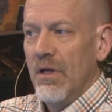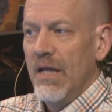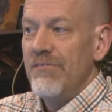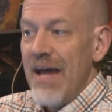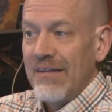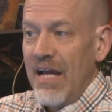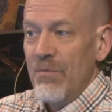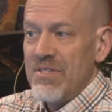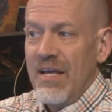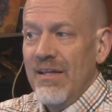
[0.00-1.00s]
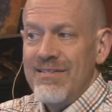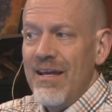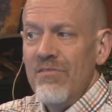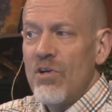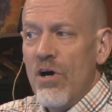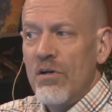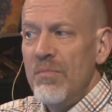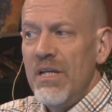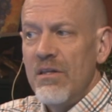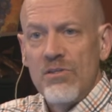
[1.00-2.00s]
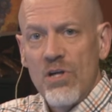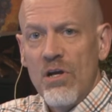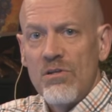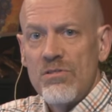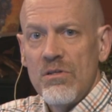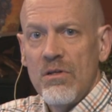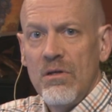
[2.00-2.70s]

In fact, I would say let's not even call it a meeting of the church.